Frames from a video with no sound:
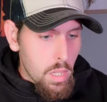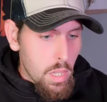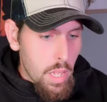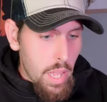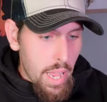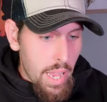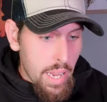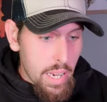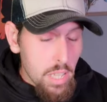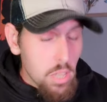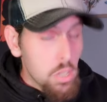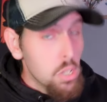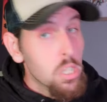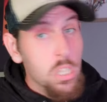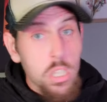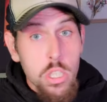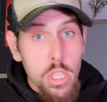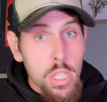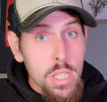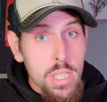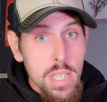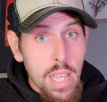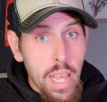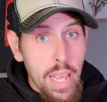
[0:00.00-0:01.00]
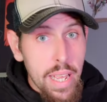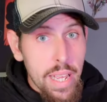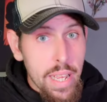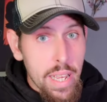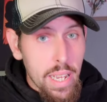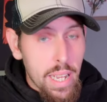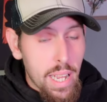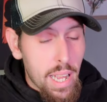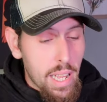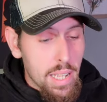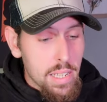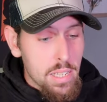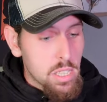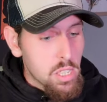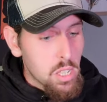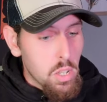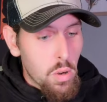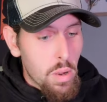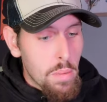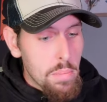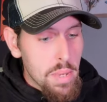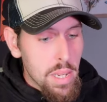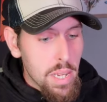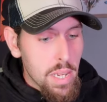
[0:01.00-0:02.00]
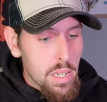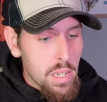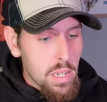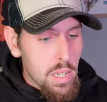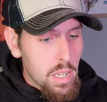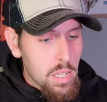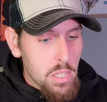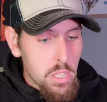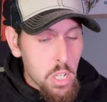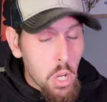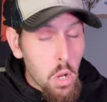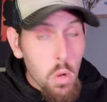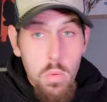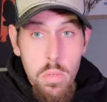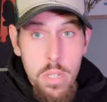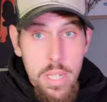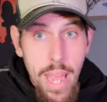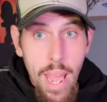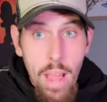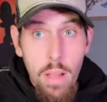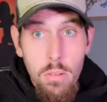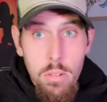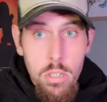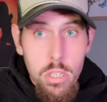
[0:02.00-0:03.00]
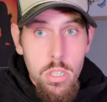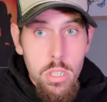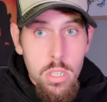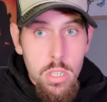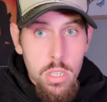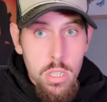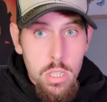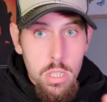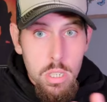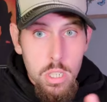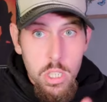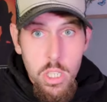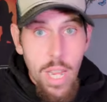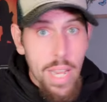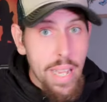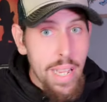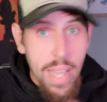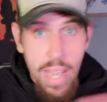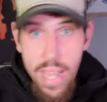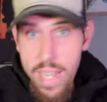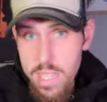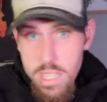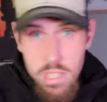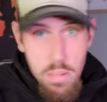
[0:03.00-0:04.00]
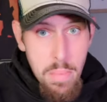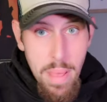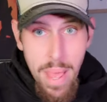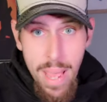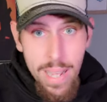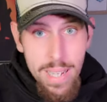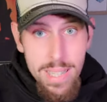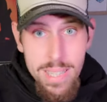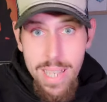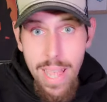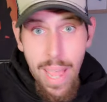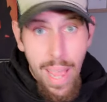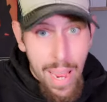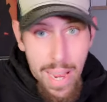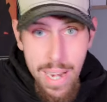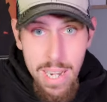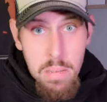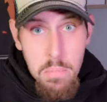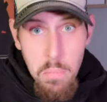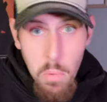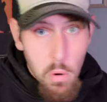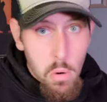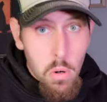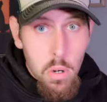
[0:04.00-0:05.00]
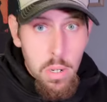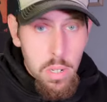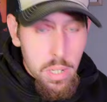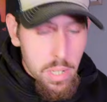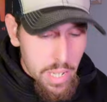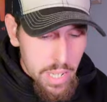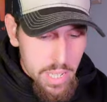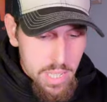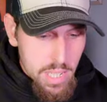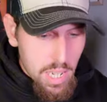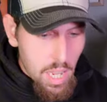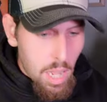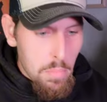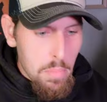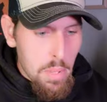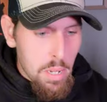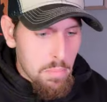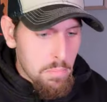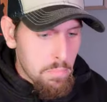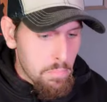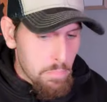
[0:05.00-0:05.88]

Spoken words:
And it looks just like it, guys. So, I mean, don't doubt Gigantamax anymore. It's coming.